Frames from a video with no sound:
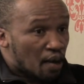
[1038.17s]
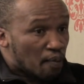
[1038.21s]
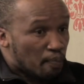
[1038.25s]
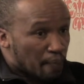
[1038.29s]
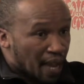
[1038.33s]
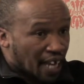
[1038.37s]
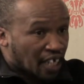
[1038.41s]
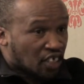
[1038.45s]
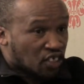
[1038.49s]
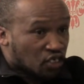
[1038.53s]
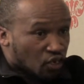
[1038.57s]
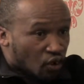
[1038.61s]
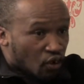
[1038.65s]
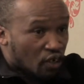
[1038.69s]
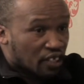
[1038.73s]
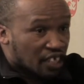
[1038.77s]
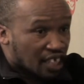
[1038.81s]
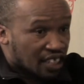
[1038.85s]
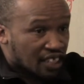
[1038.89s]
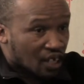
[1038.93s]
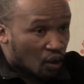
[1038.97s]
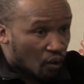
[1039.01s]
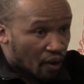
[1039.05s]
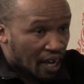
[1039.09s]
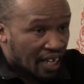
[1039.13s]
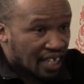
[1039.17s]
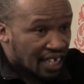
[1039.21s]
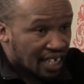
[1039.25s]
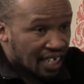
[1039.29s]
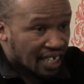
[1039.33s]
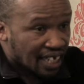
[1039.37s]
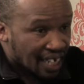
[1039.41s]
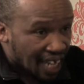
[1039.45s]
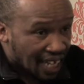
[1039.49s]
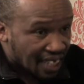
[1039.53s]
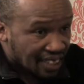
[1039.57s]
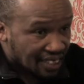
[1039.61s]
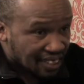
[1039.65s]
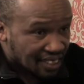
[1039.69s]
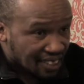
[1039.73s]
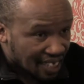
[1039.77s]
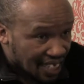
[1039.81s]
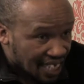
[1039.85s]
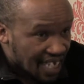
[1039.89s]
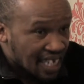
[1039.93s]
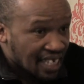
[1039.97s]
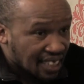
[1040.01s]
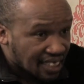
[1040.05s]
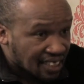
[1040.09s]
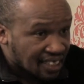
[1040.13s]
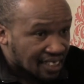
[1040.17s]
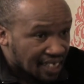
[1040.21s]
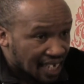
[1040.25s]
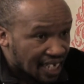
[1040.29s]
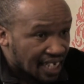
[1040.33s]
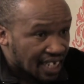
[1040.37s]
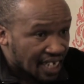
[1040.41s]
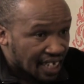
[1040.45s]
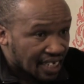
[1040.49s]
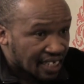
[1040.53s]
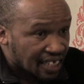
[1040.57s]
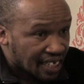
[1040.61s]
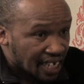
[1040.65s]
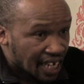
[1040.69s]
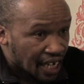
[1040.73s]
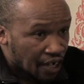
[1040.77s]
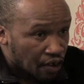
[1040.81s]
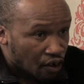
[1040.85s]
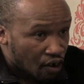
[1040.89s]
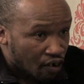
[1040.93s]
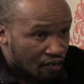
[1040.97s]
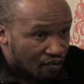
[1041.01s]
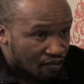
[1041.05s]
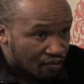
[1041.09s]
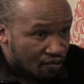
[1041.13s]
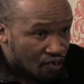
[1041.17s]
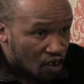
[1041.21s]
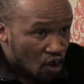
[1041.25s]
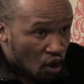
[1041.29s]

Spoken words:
make sure that the working class is taken care of,